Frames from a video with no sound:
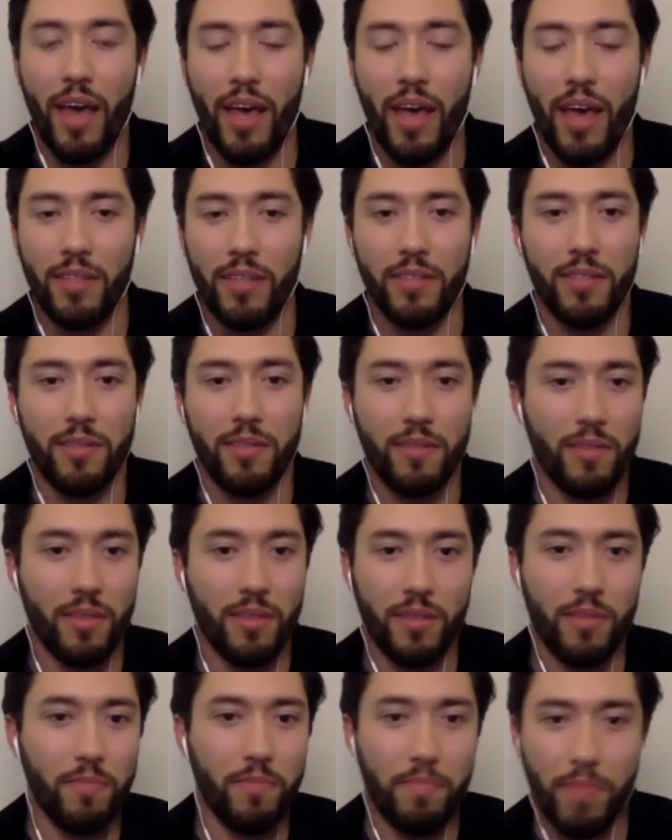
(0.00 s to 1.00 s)
as
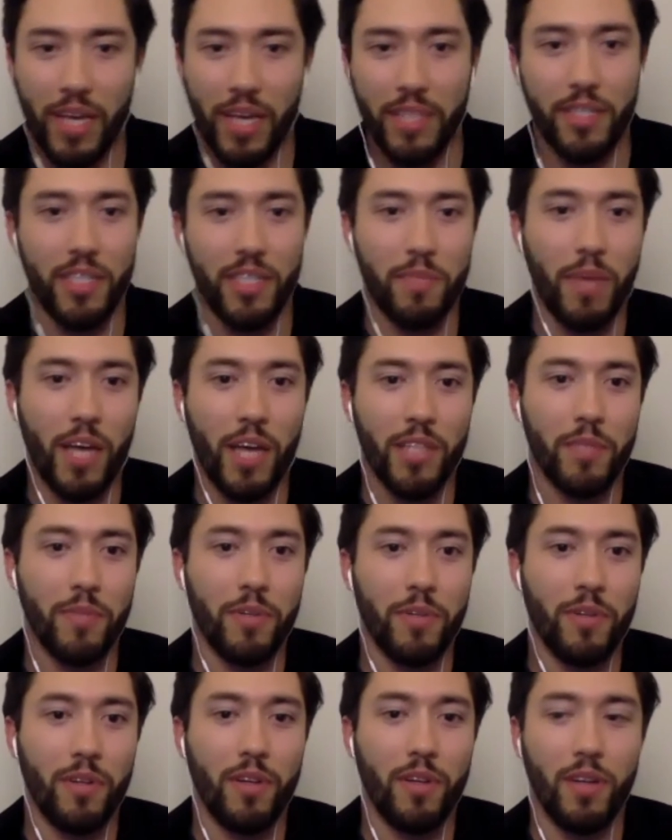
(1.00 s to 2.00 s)
best as possible.